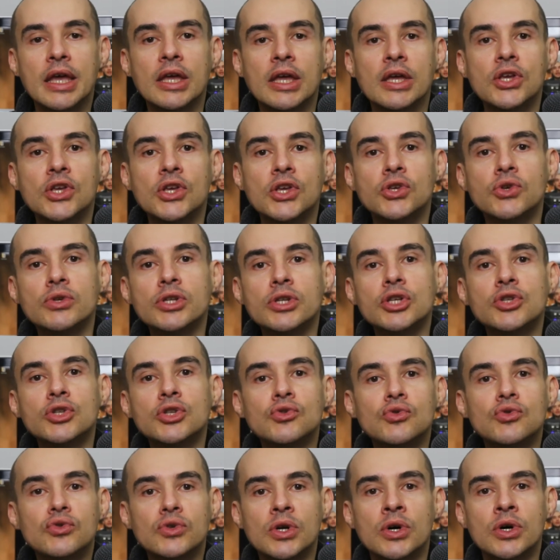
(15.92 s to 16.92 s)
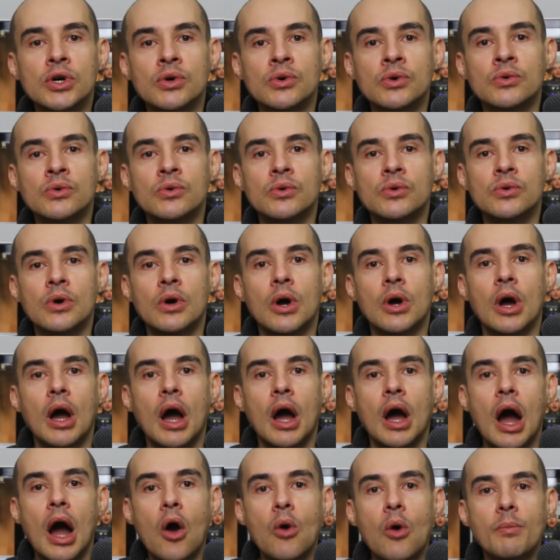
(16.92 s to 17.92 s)
You need to know
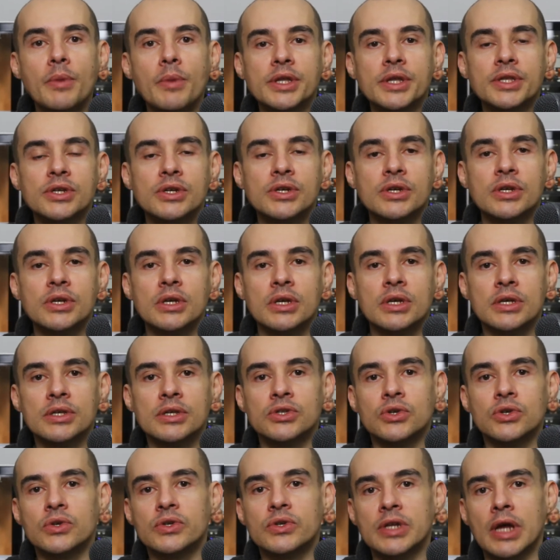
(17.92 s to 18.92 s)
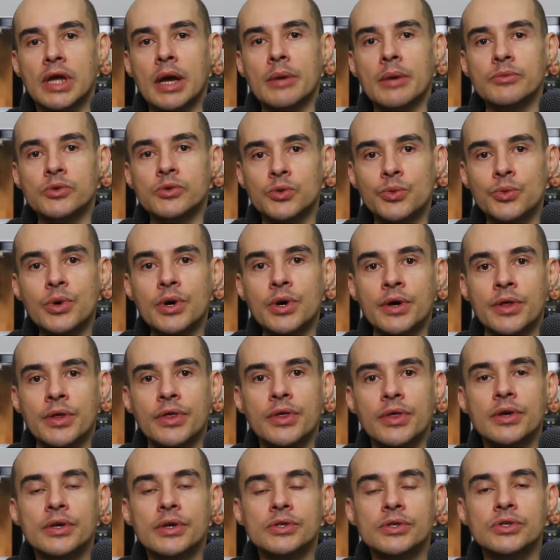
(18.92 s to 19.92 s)
how much is your time's
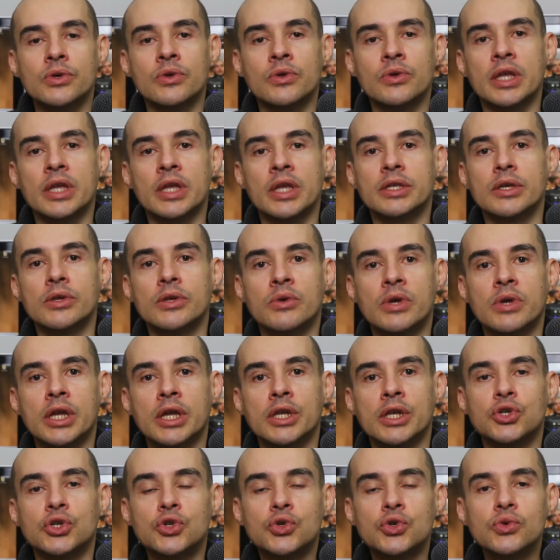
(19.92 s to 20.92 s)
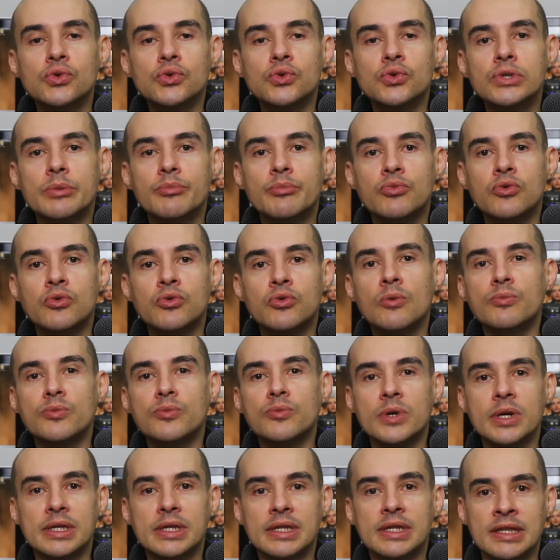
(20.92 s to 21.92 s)
worth so that you can choose
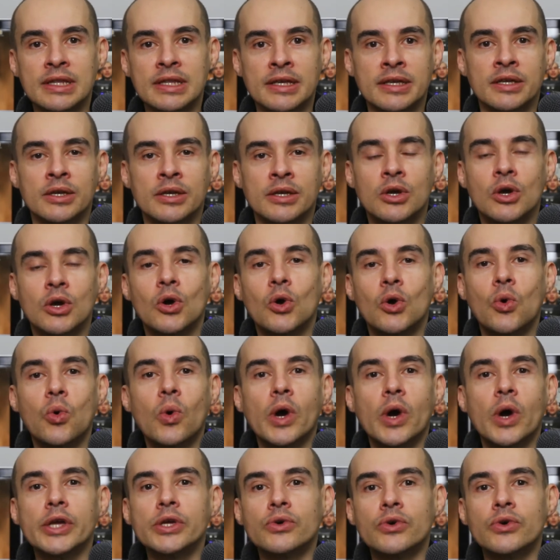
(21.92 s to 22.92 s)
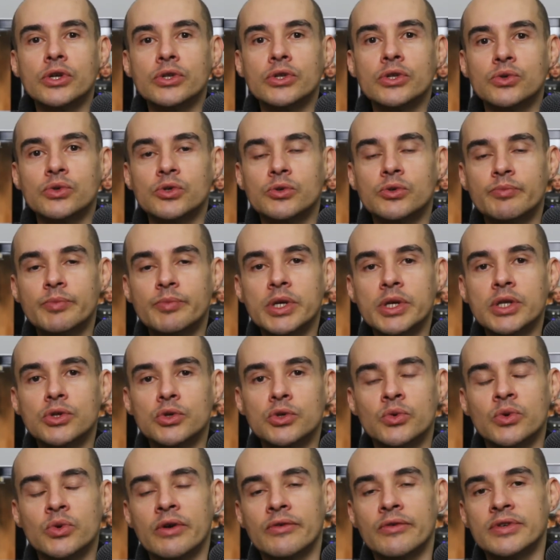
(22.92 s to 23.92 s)
appropriately who are you going to speak
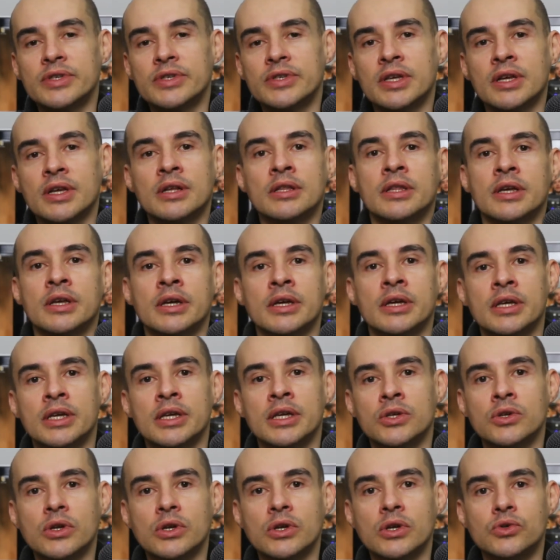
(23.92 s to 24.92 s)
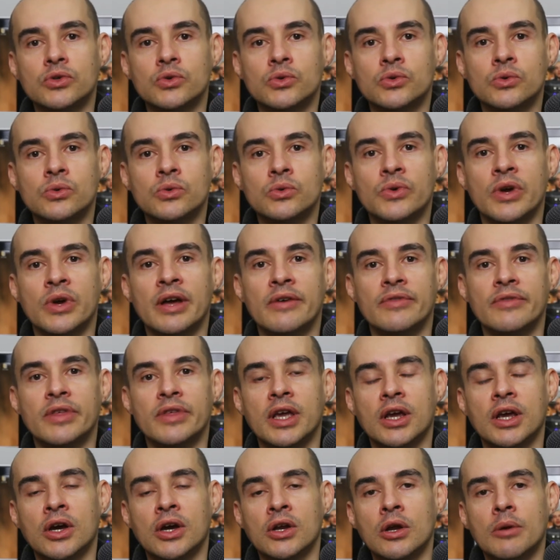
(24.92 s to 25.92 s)
to every single day in order to have the
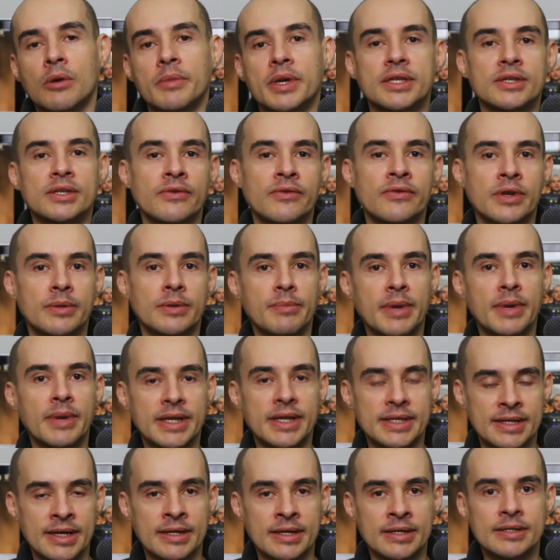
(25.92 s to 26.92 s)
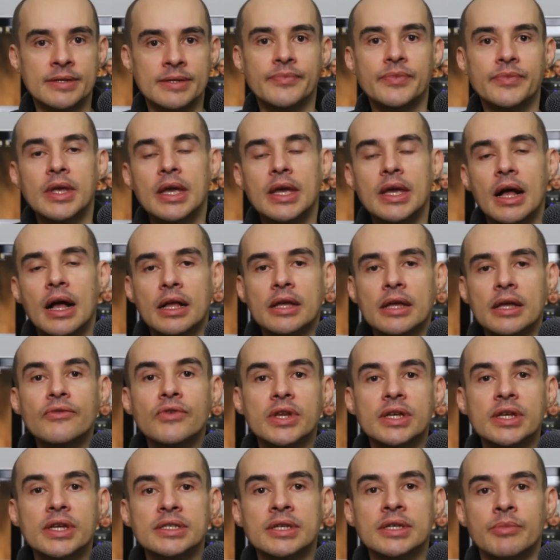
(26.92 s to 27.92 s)
economics of it make sense. I'll give an
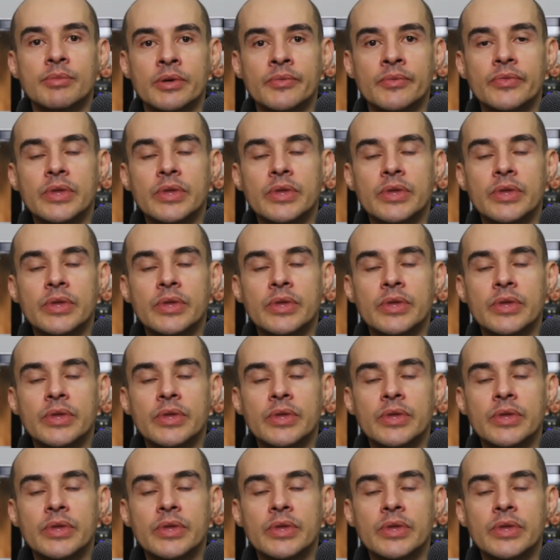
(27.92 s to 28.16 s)
example.